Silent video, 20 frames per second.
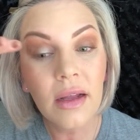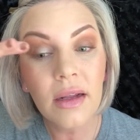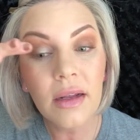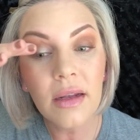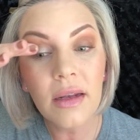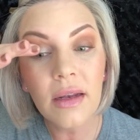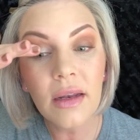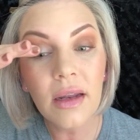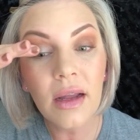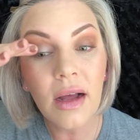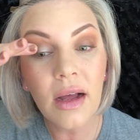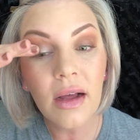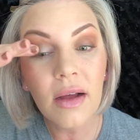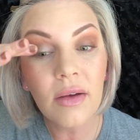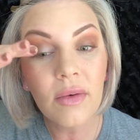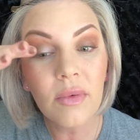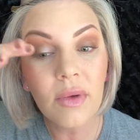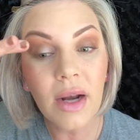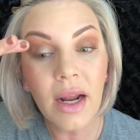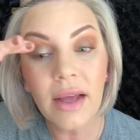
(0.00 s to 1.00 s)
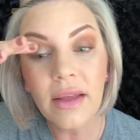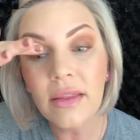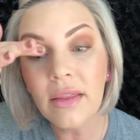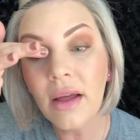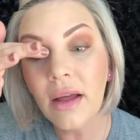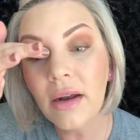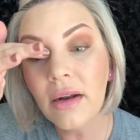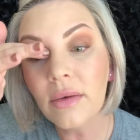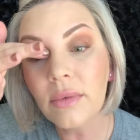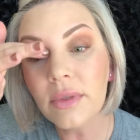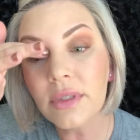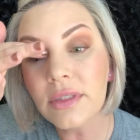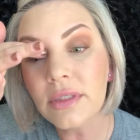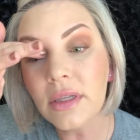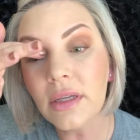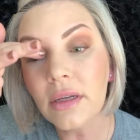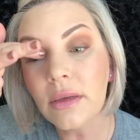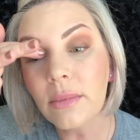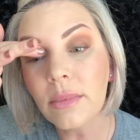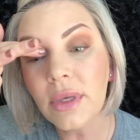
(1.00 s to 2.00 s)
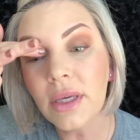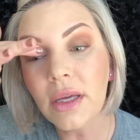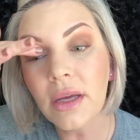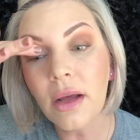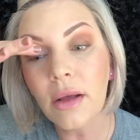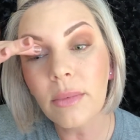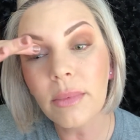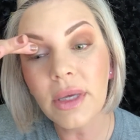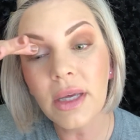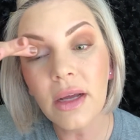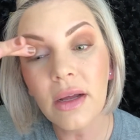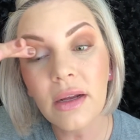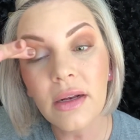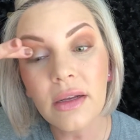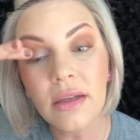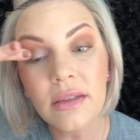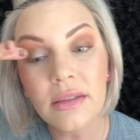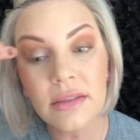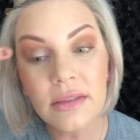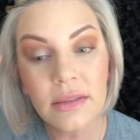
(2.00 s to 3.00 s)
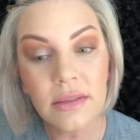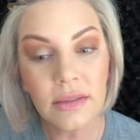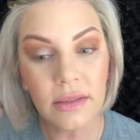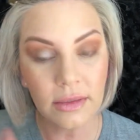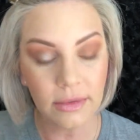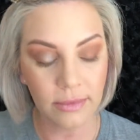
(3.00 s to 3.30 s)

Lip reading: not what I thought it was gonna be, I'll be honest.